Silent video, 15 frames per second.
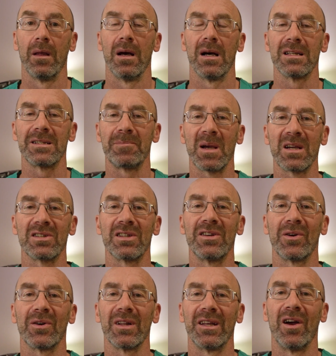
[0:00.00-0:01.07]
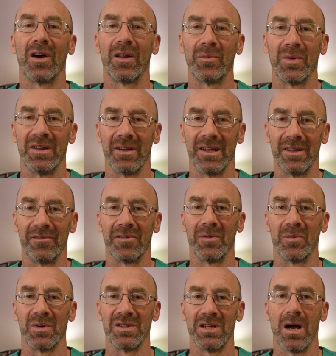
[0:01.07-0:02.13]
especially early on when the infant
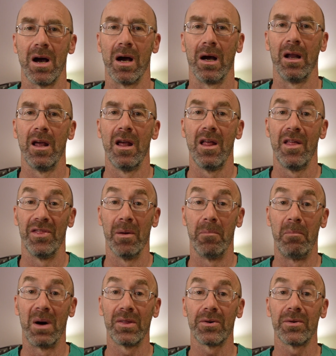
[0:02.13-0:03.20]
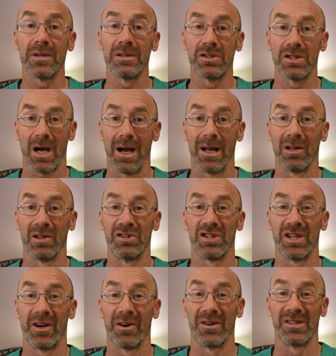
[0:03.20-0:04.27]
was young. The mother and child
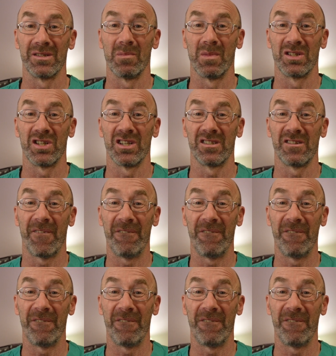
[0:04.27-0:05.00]
shared as much as